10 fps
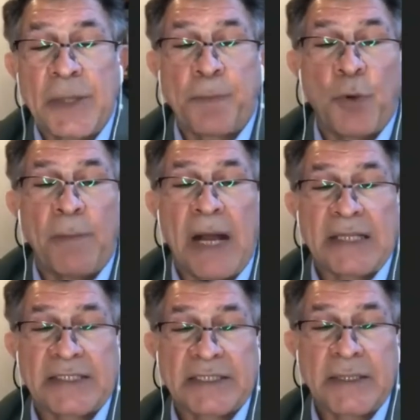
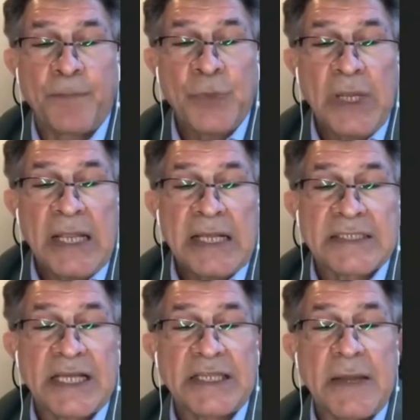diplomats.
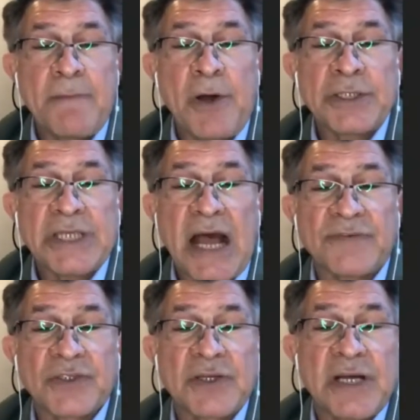The demand
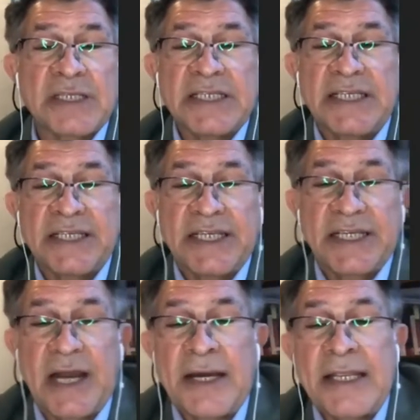of Kurds in
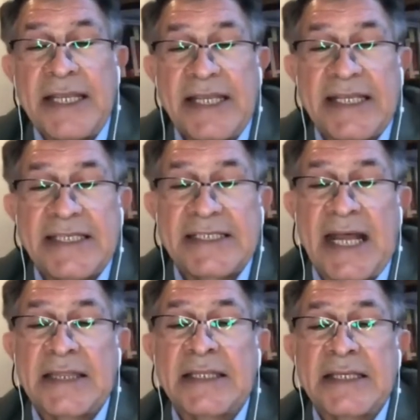Iran is
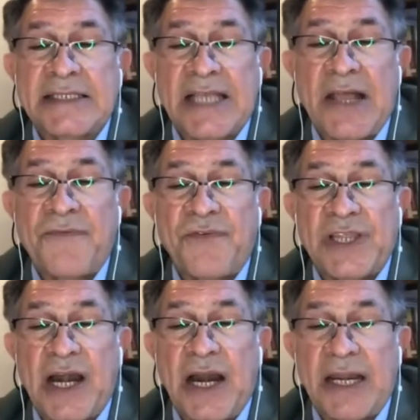that the
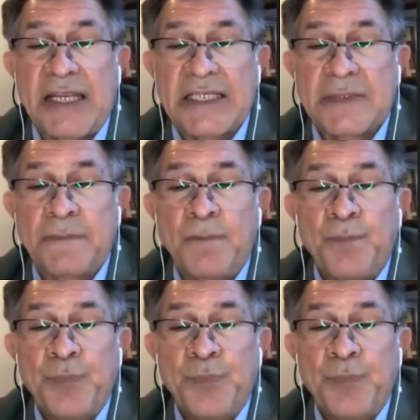federalism